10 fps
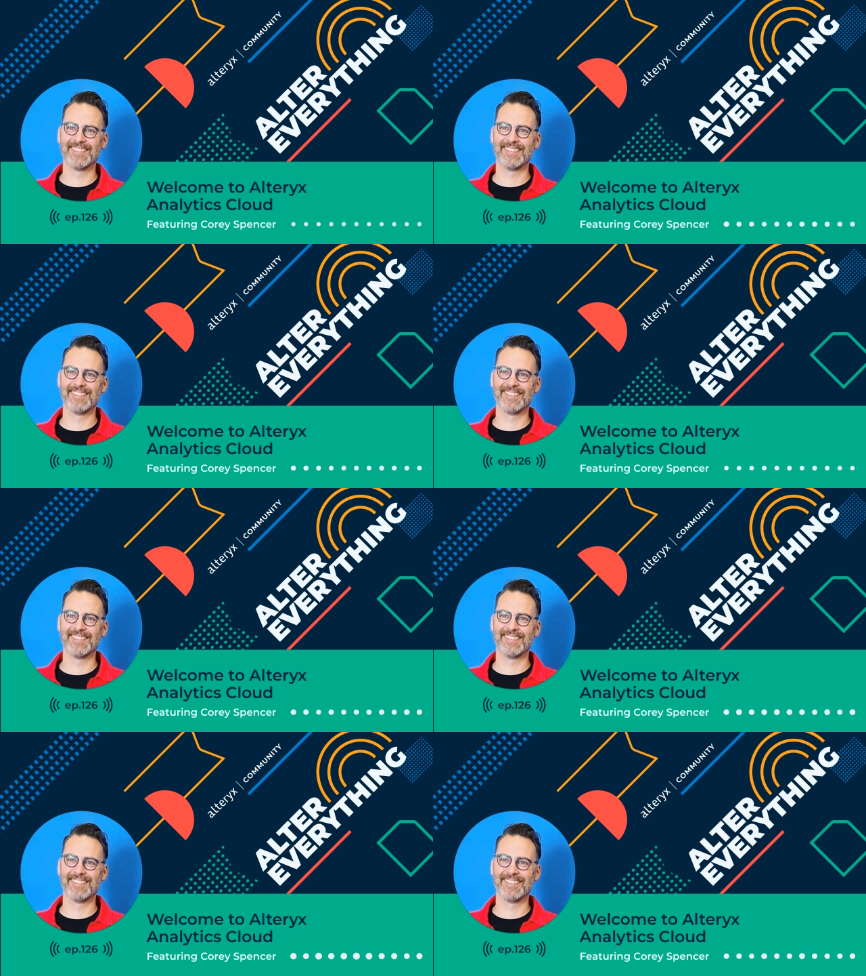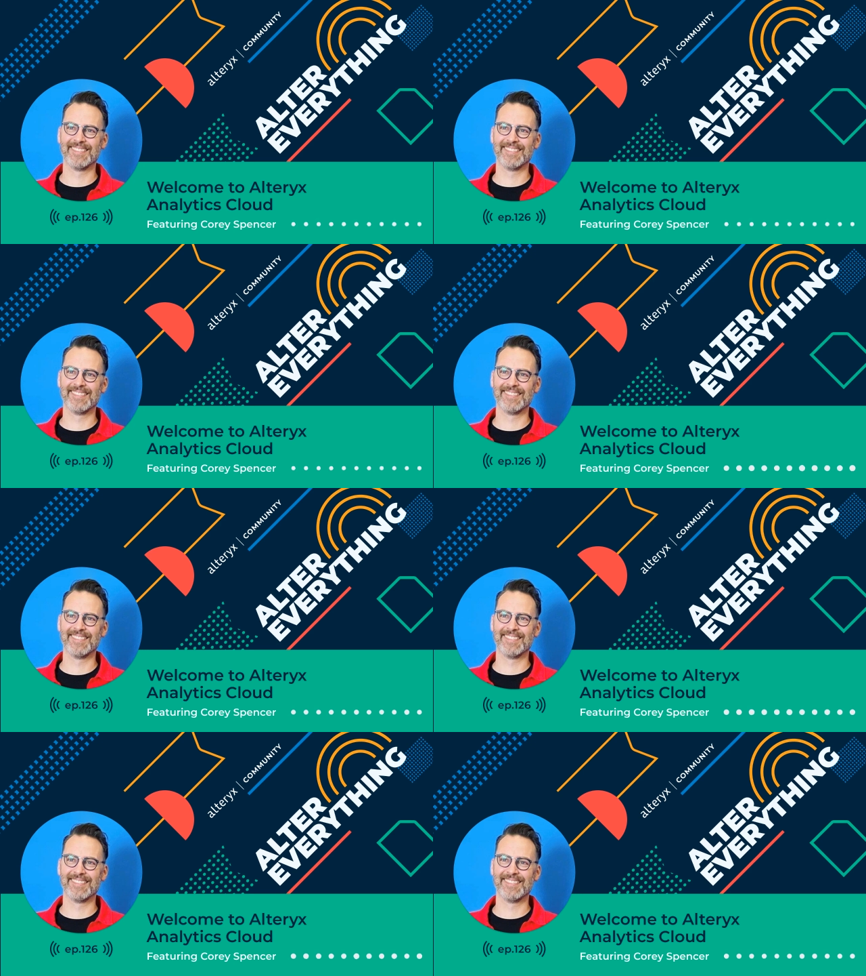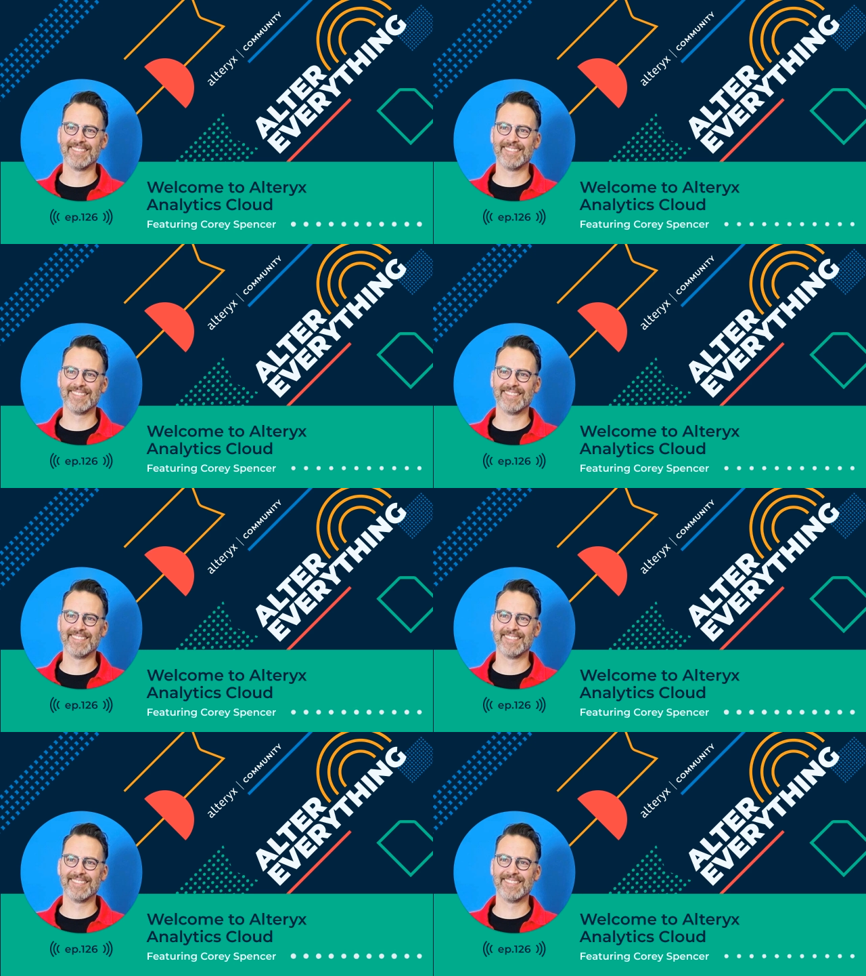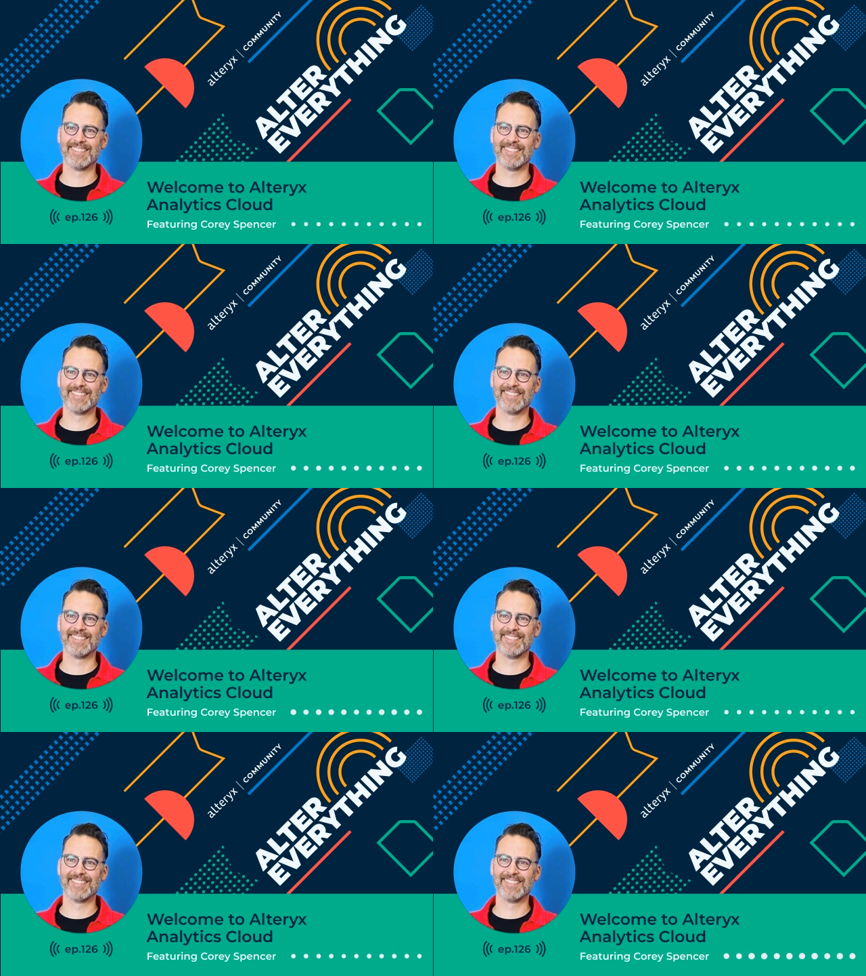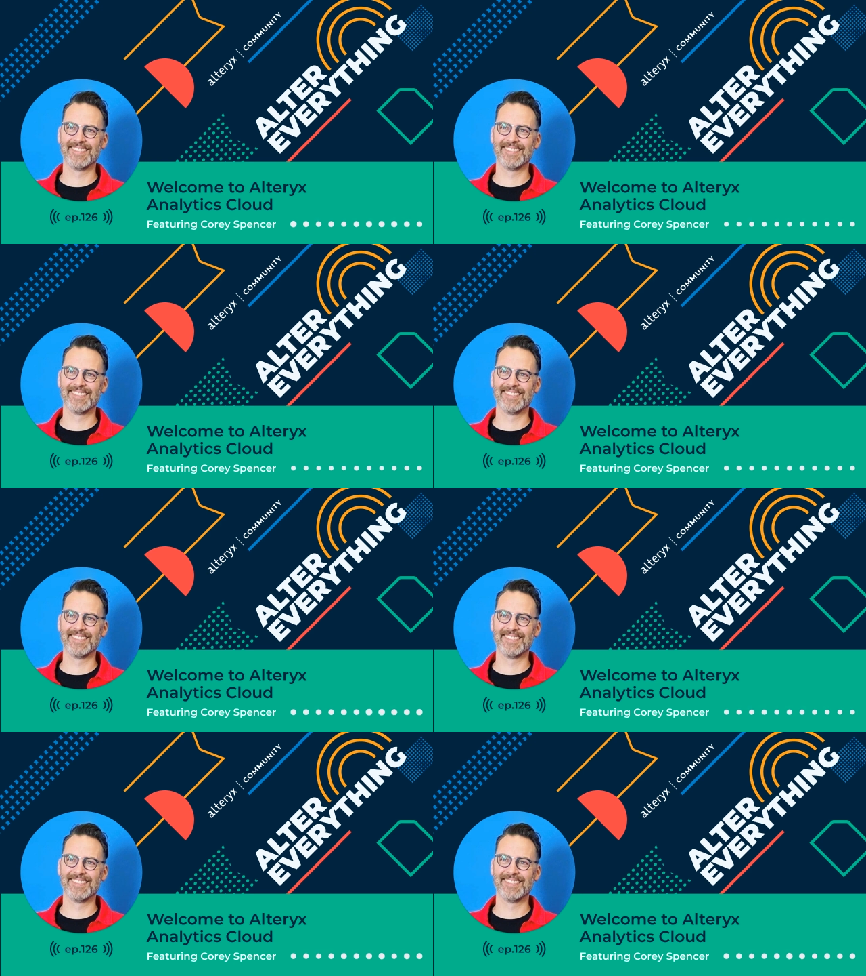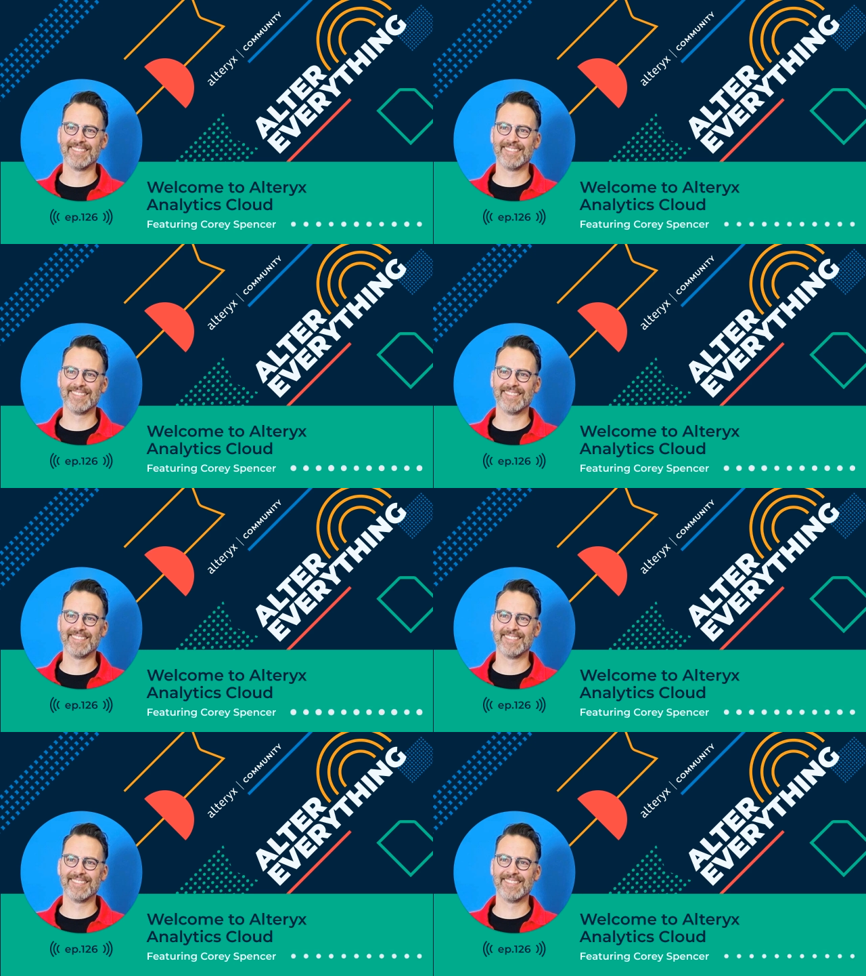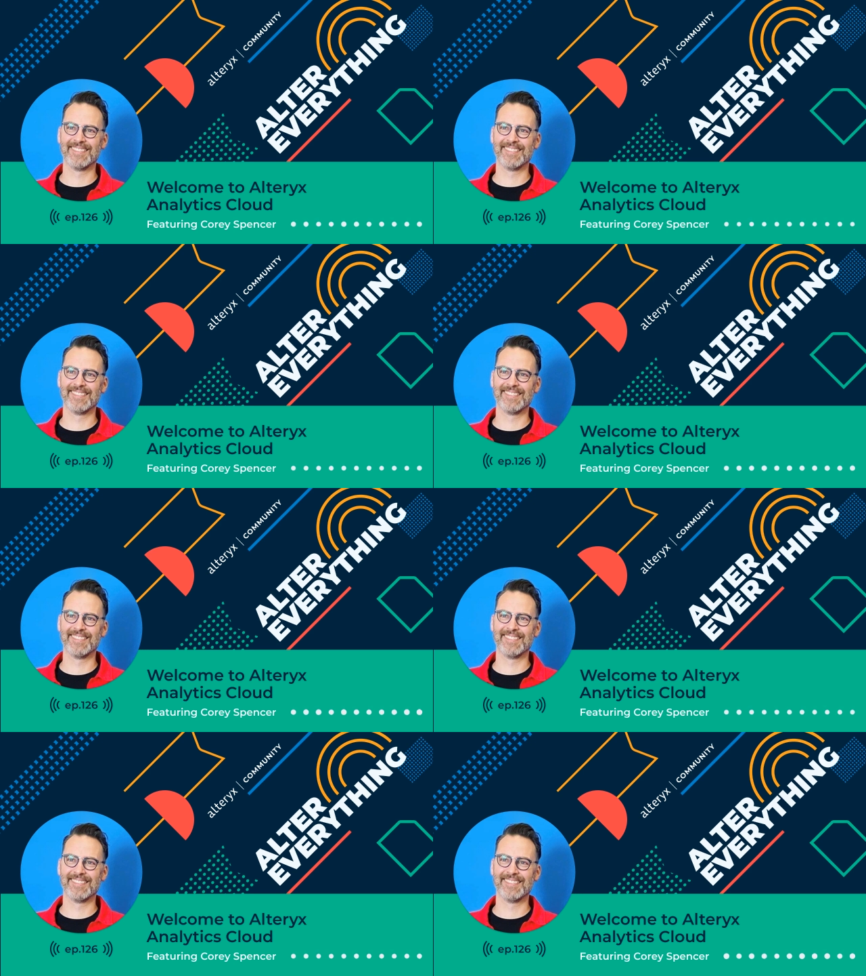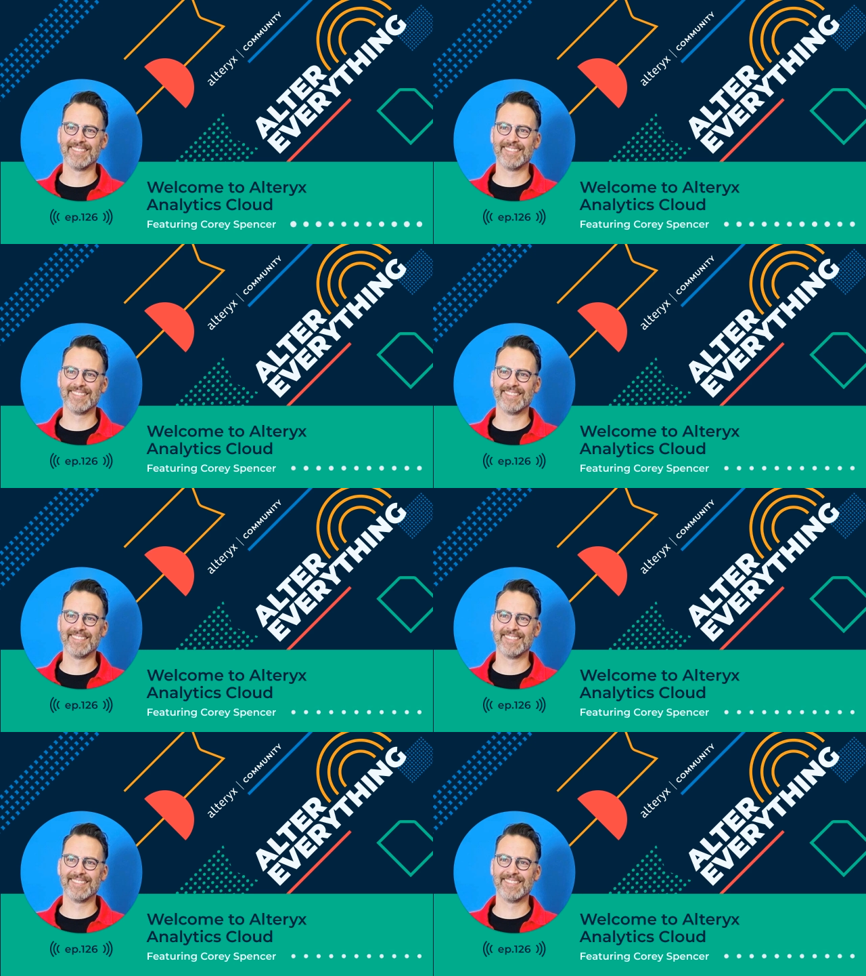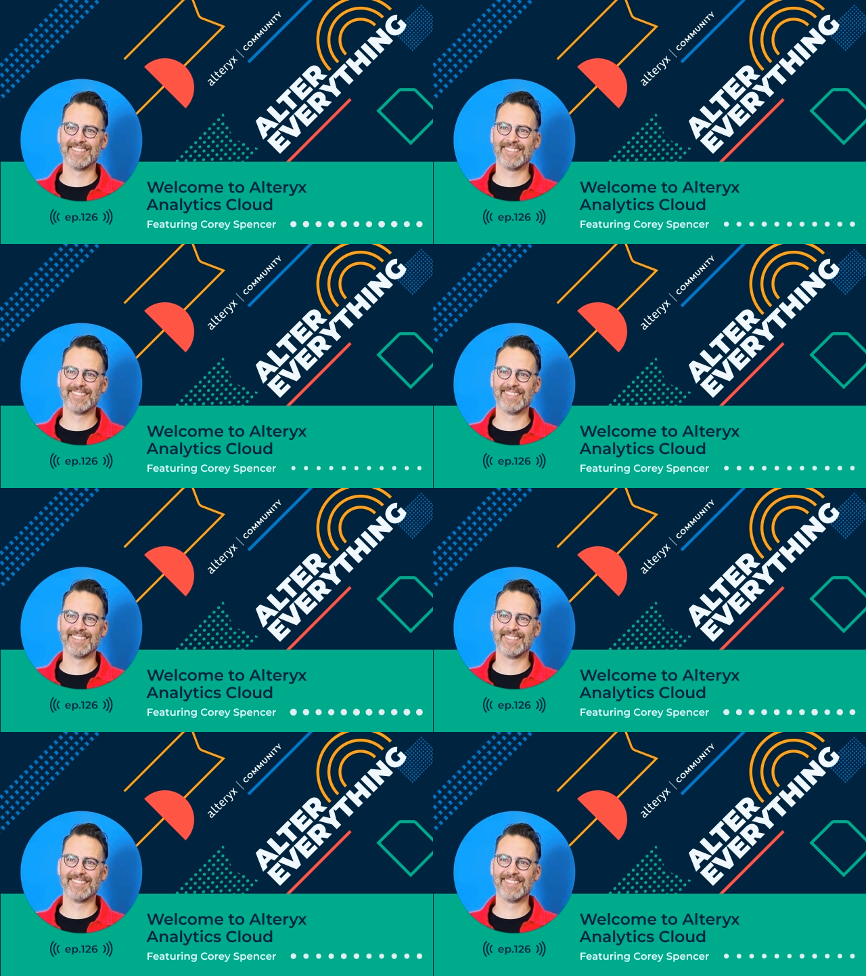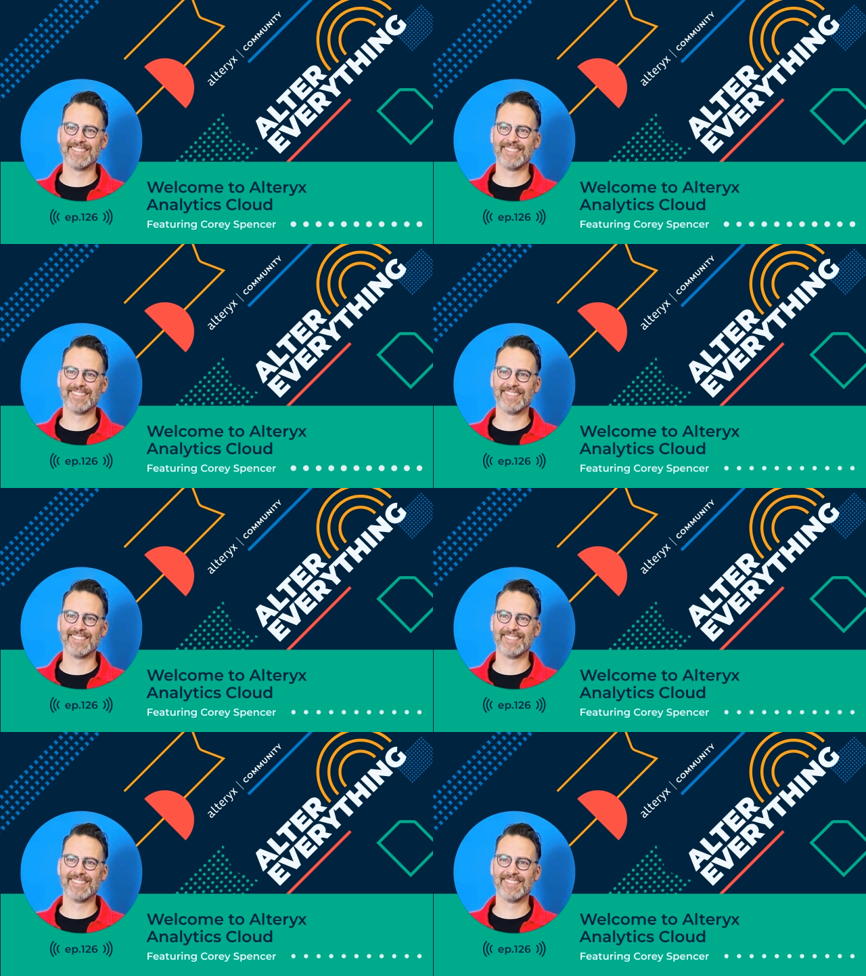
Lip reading: (no lip movement)